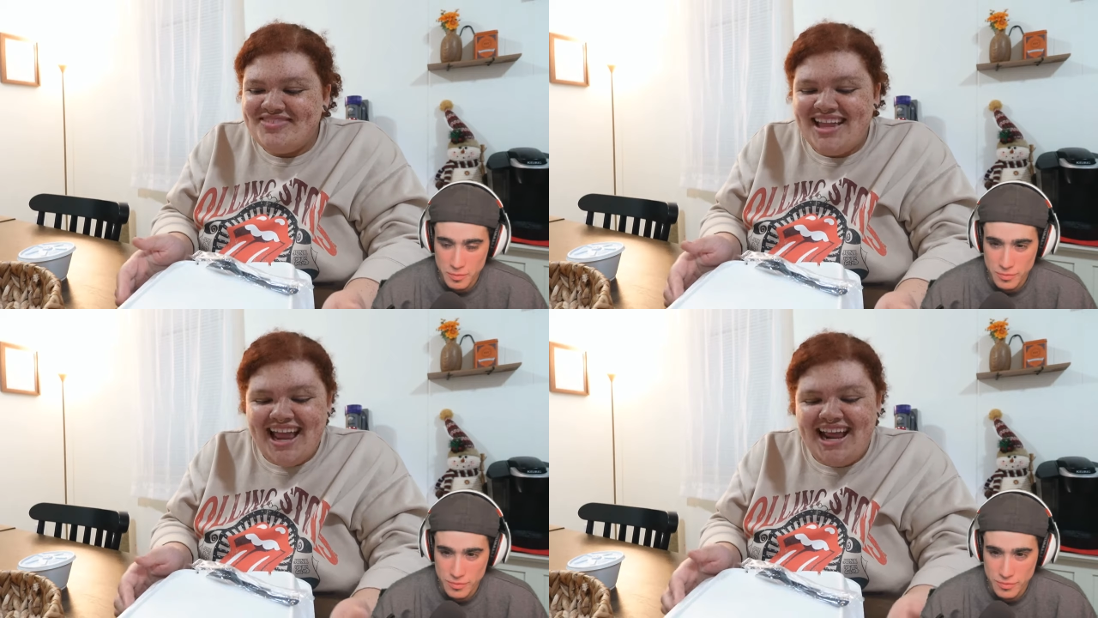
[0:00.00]

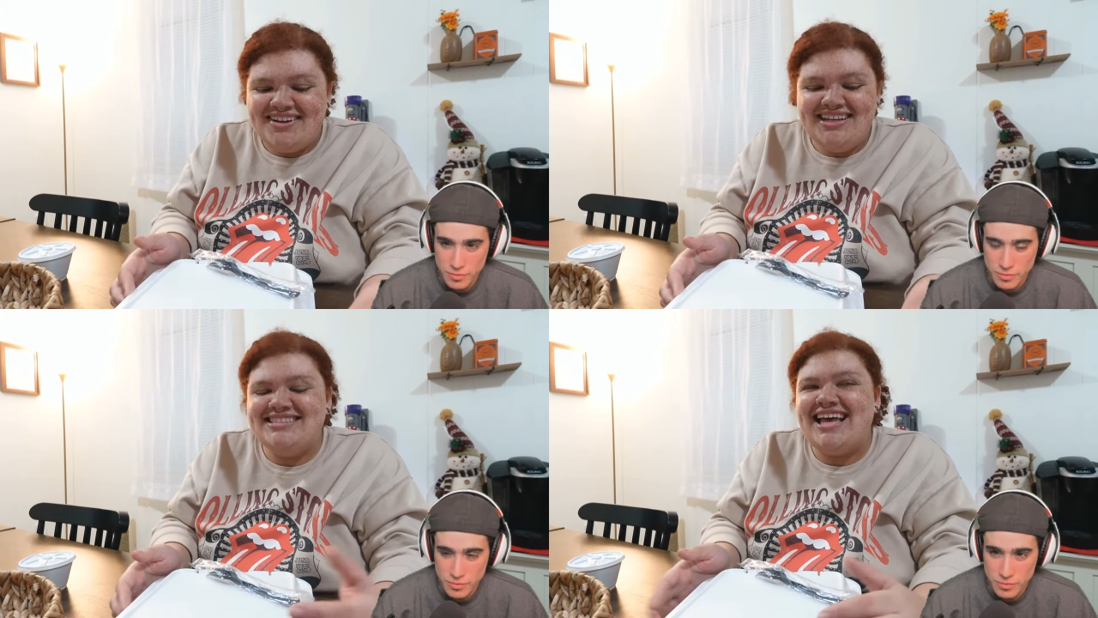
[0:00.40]

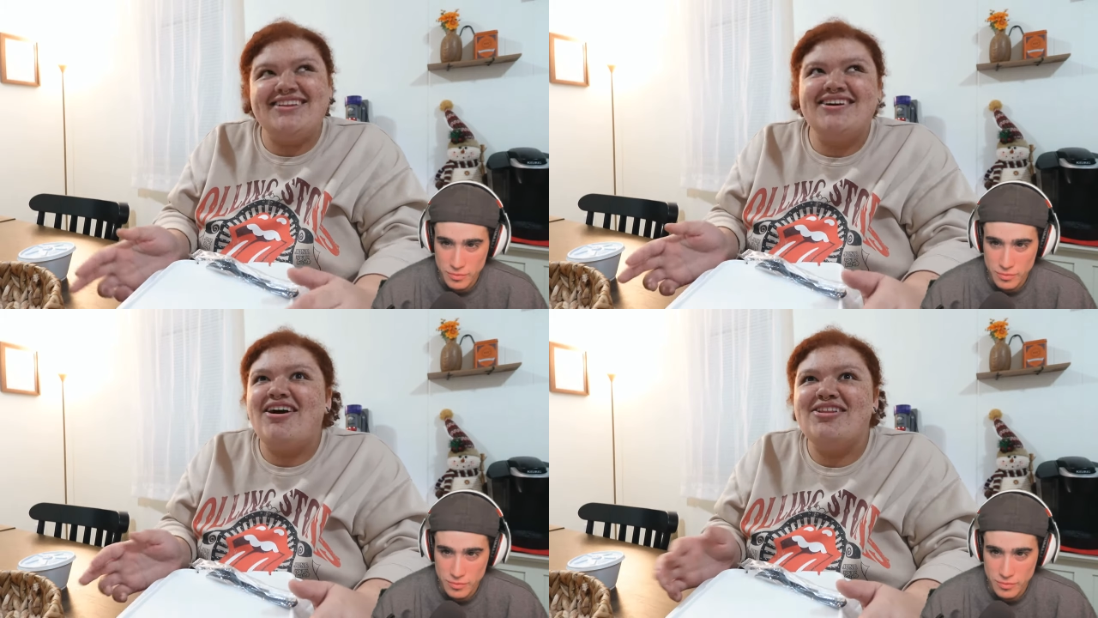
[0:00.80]
Speaker 1: And he's like,
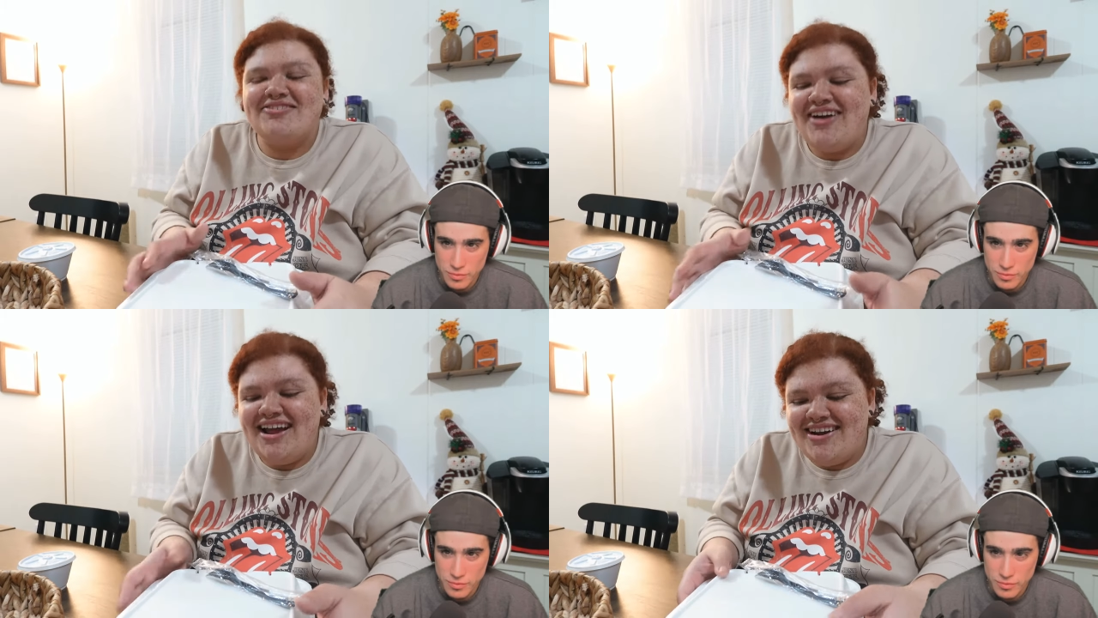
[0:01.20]
look all
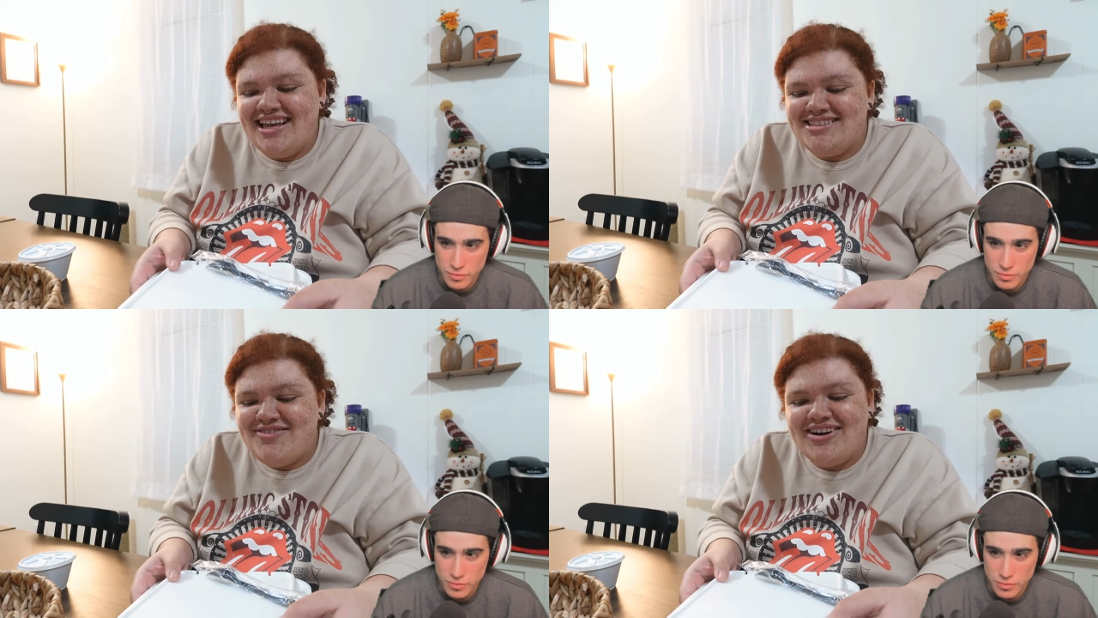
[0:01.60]
around.
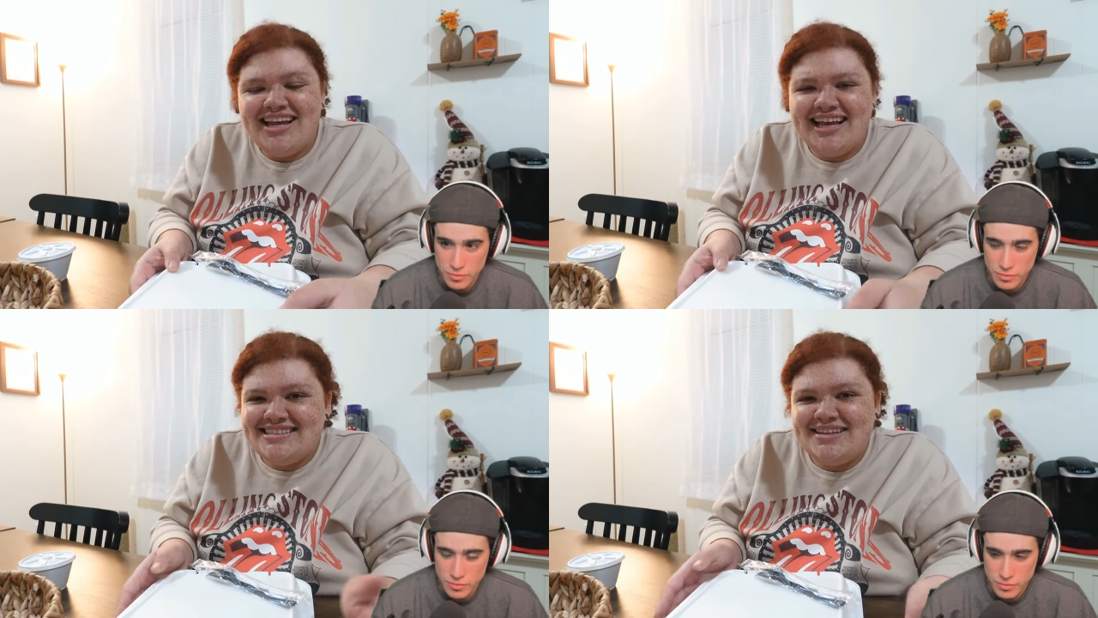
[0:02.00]
He's wanting to
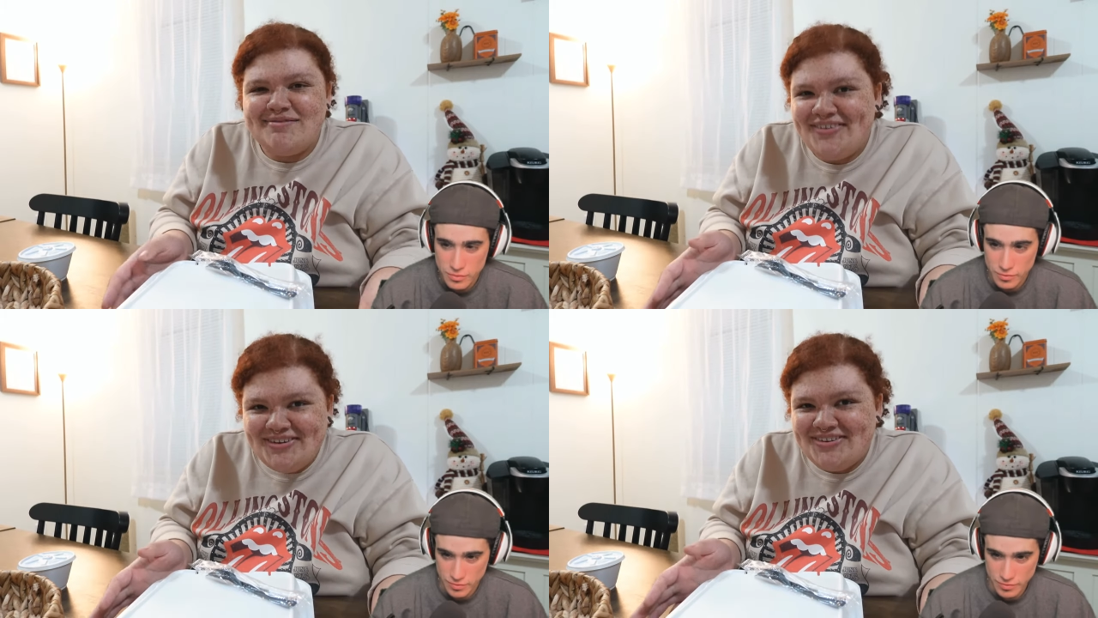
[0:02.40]
get some
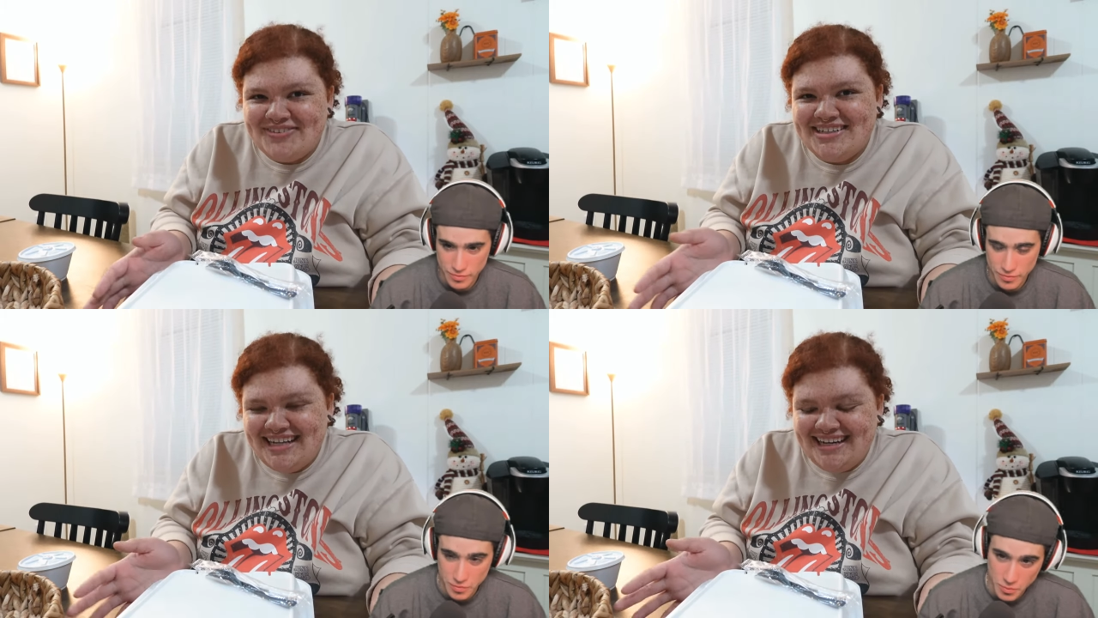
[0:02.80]
food for
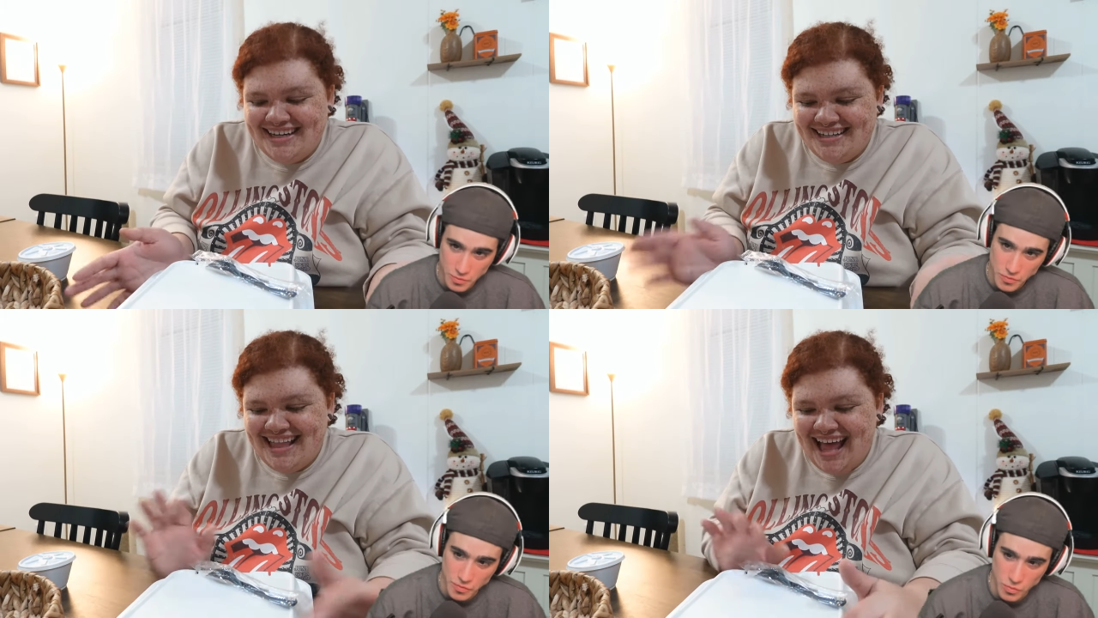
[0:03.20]

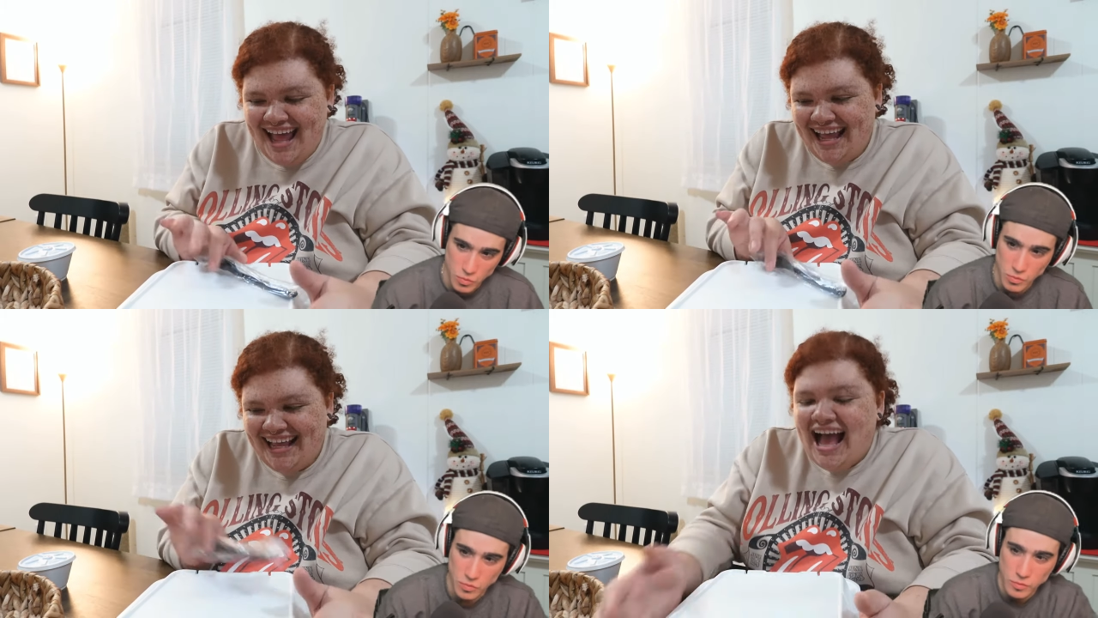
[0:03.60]
dinner.
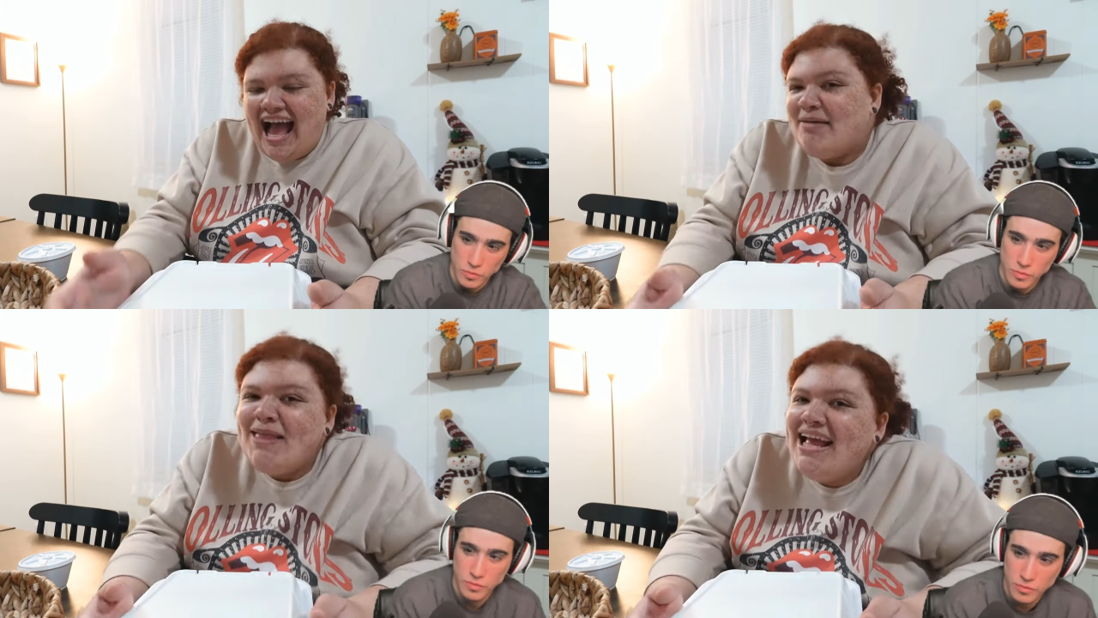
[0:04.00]
Like,
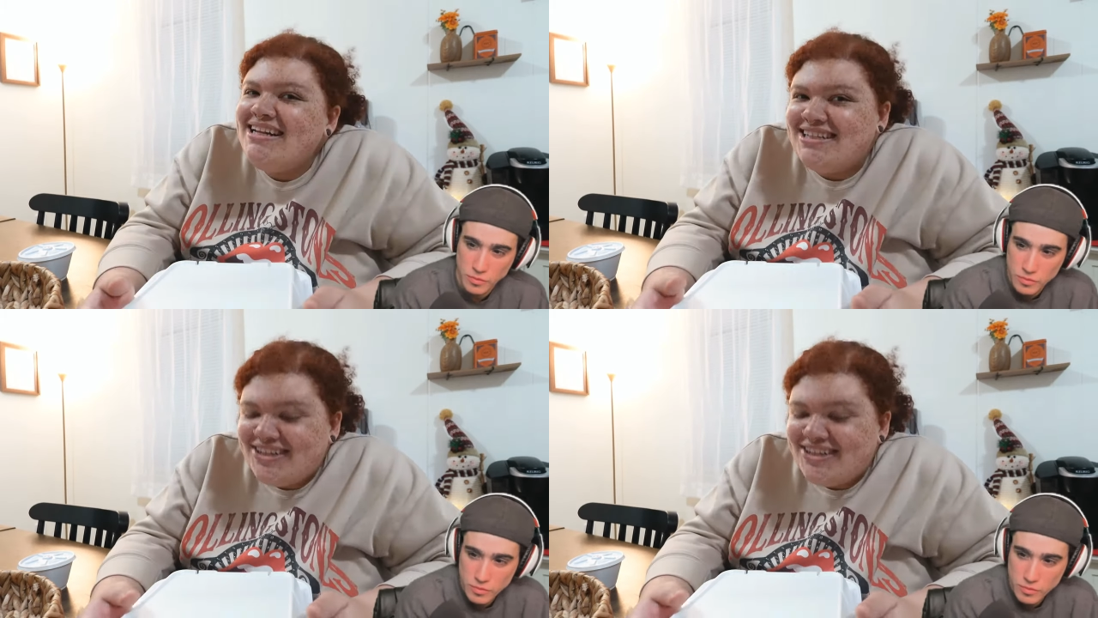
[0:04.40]
I planned to